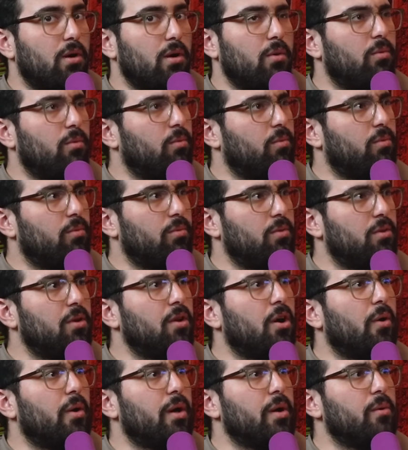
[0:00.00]
It,
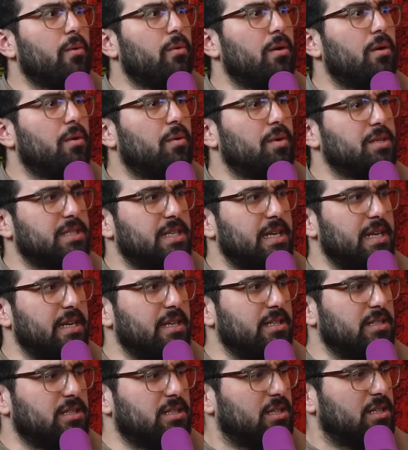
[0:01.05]
no, it, it wasn't AIDS.